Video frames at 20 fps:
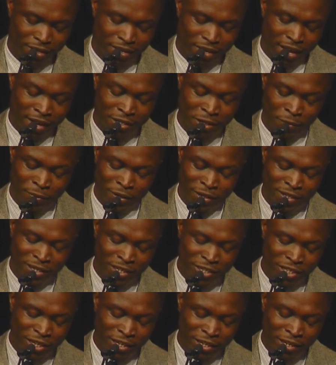As a
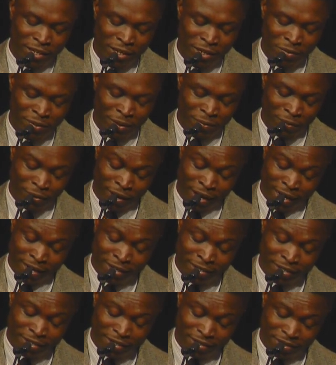Presidential Engagement
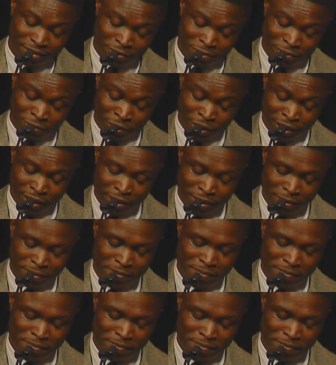Prize winner,